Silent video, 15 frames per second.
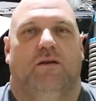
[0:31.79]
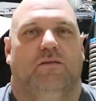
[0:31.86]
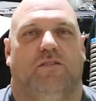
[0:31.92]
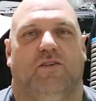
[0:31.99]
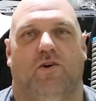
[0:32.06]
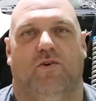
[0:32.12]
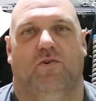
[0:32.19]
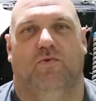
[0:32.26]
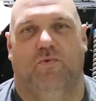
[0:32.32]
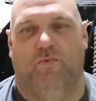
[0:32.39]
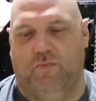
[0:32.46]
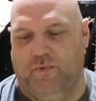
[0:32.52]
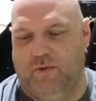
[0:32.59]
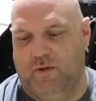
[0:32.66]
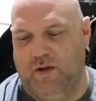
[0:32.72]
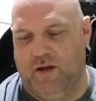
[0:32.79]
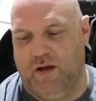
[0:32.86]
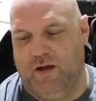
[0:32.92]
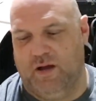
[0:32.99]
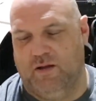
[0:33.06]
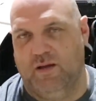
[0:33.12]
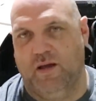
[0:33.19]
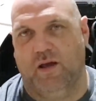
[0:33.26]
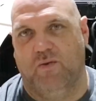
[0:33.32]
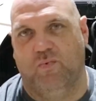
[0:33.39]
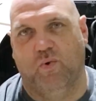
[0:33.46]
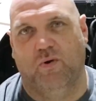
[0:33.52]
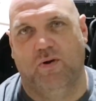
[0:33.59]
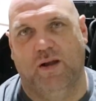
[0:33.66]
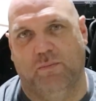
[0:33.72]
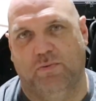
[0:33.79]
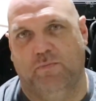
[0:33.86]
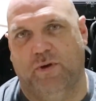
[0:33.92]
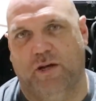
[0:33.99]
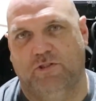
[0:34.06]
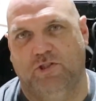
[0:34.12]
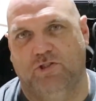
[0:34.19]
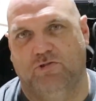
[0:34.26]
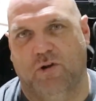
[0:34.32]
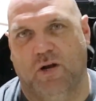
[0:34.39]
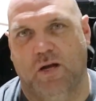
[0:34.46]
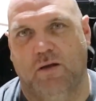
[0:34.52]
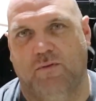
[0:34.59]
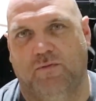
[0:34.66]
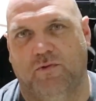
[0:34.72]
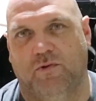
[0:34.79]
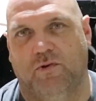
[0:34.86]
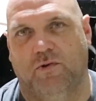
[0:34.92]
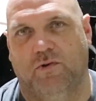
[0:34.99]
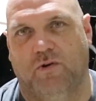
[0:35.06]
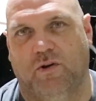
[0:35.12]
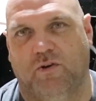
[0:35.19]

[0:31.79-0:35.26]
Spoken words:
So, yeah, welding up a battery tray for,